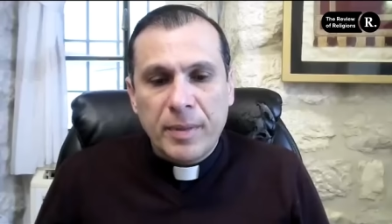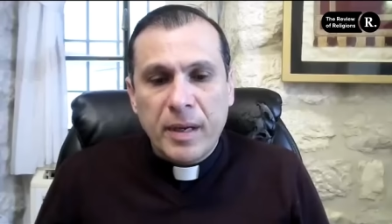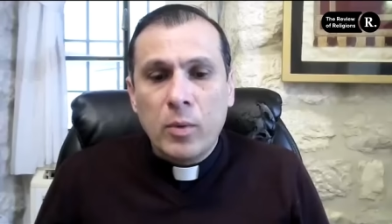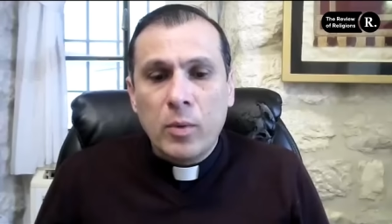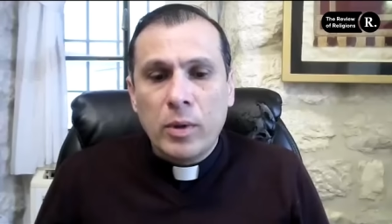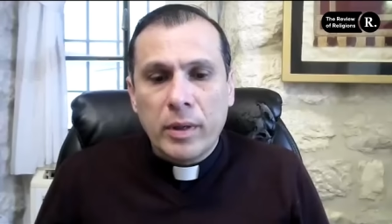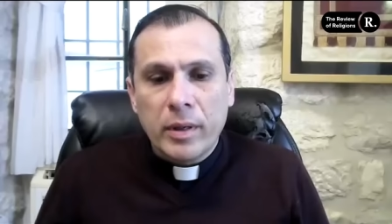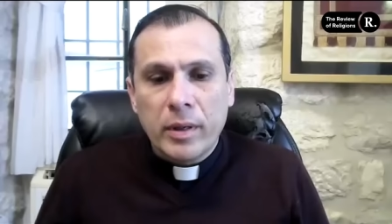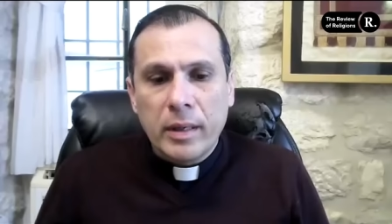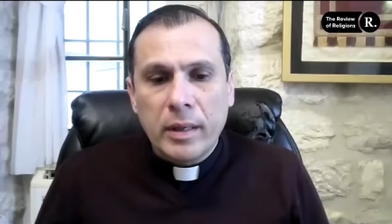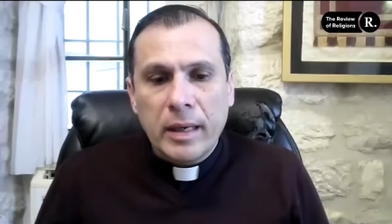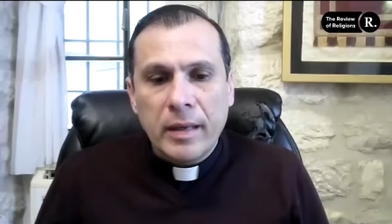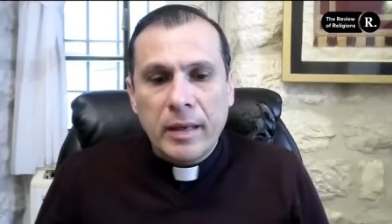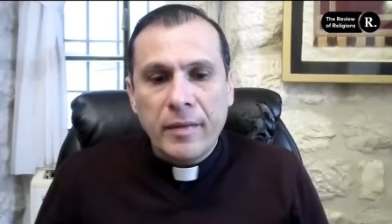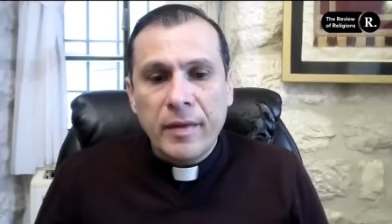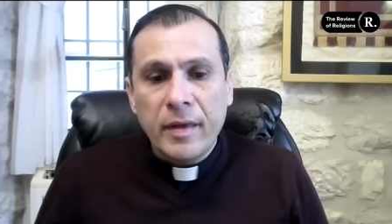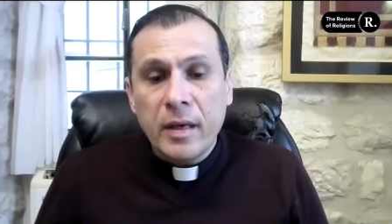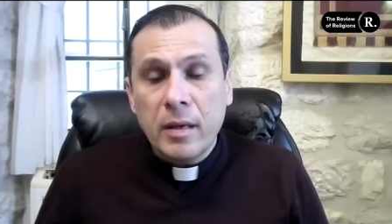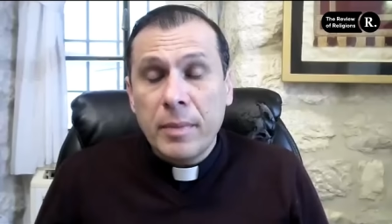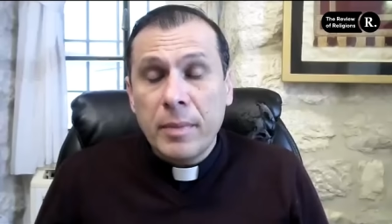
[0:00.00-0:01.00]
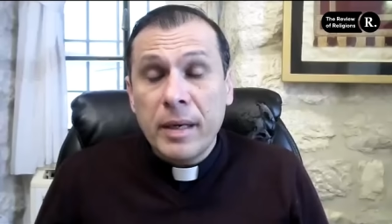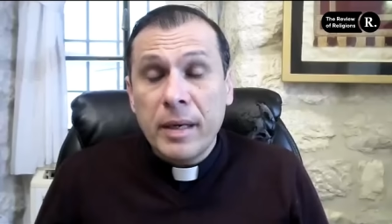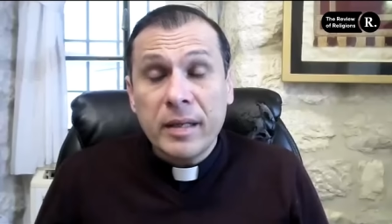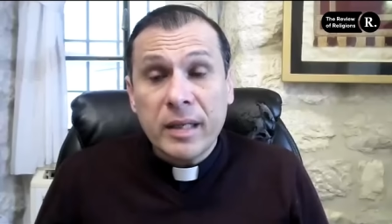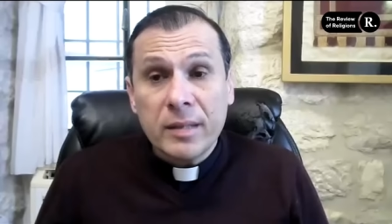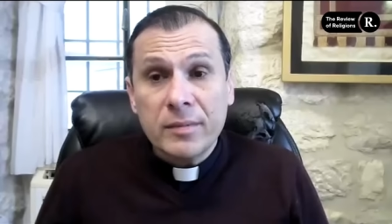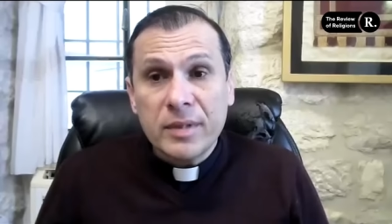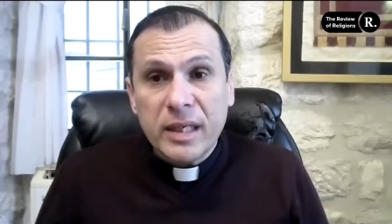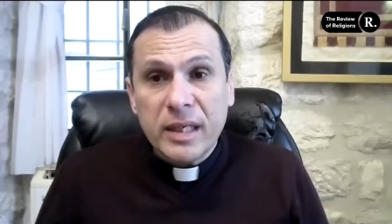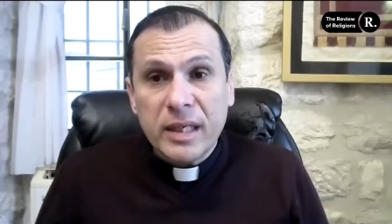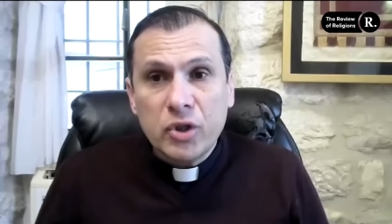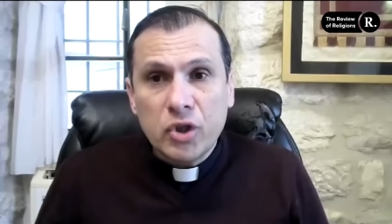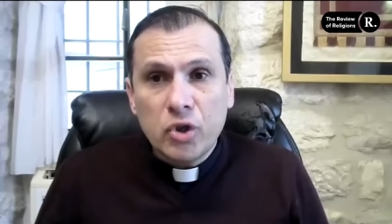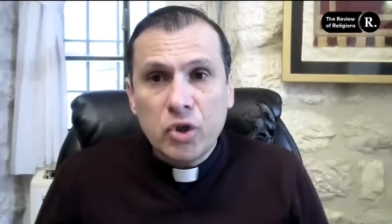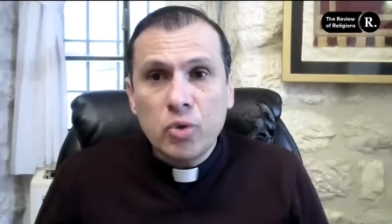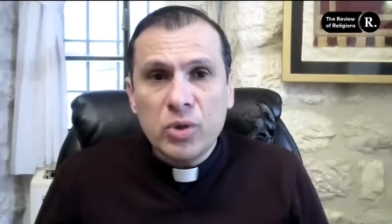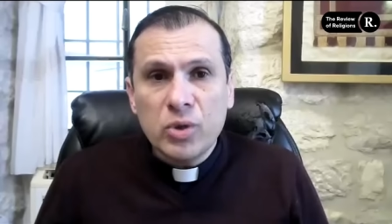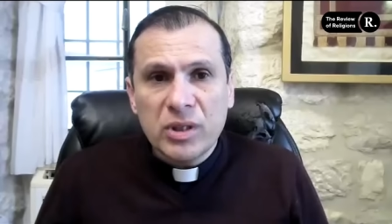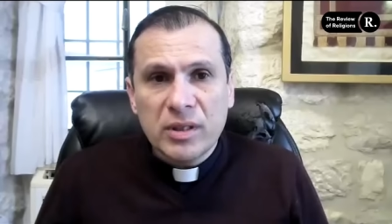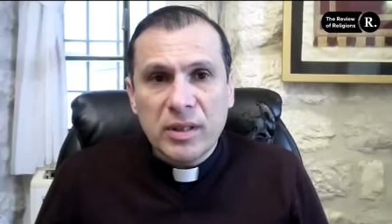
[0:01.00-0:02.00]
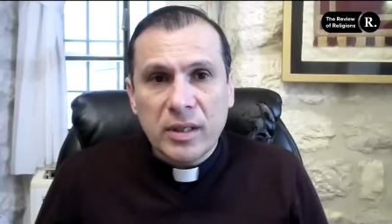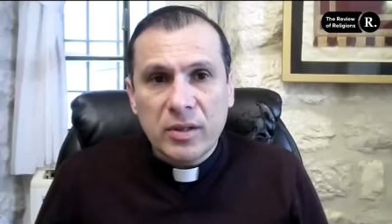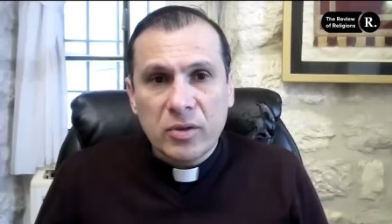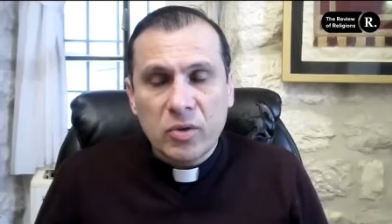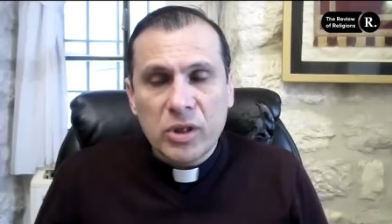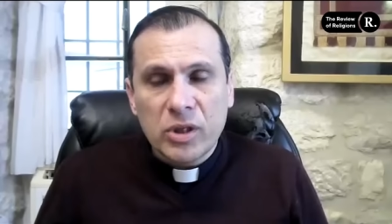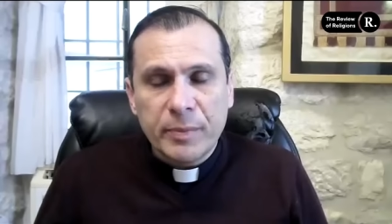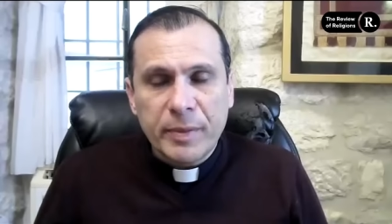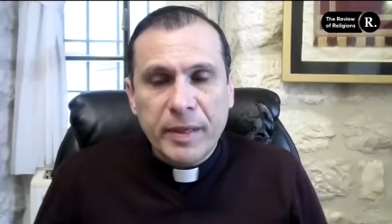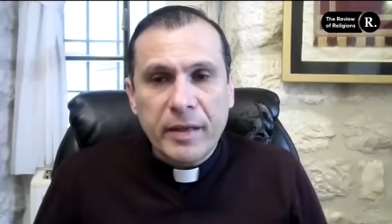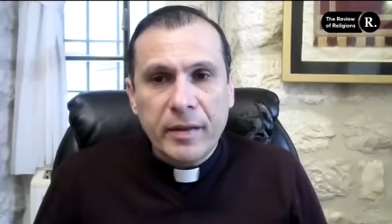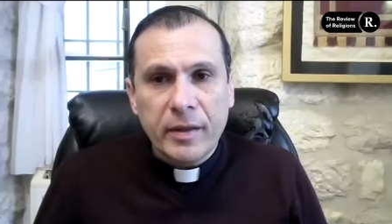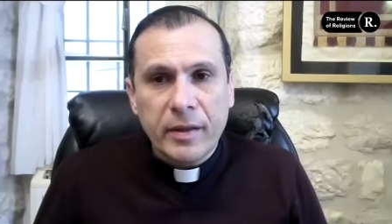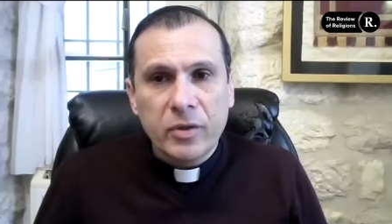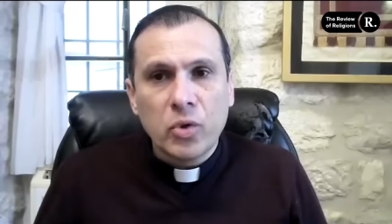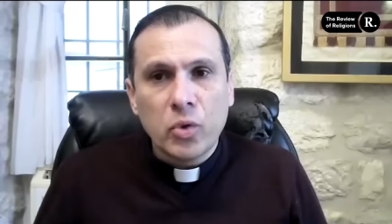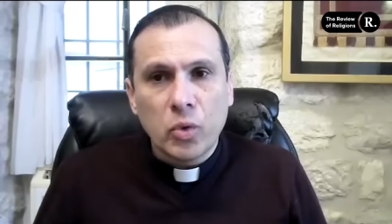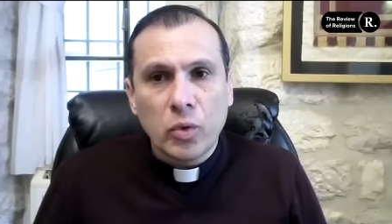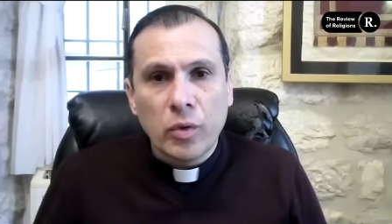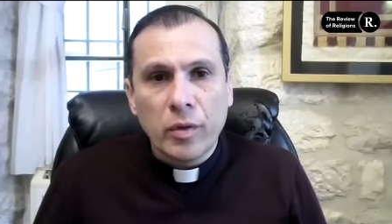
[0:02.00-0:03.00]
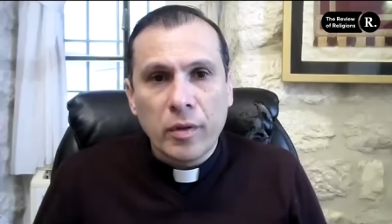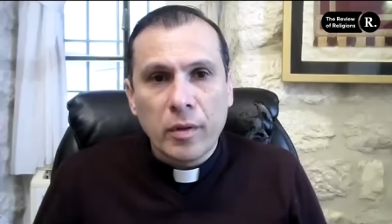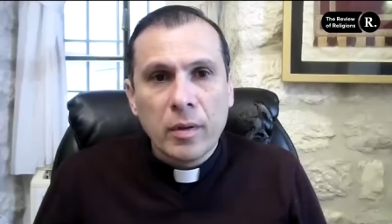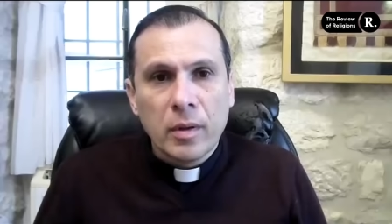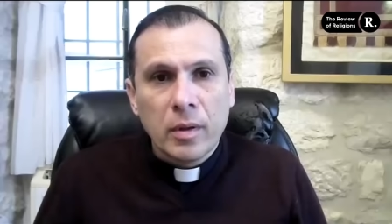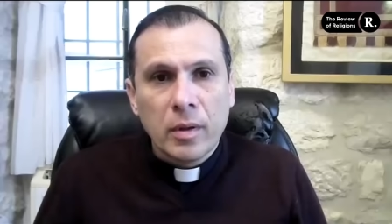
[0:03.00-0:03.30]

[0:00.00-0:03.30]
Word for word: power. I think many times they choose not to speak the truth.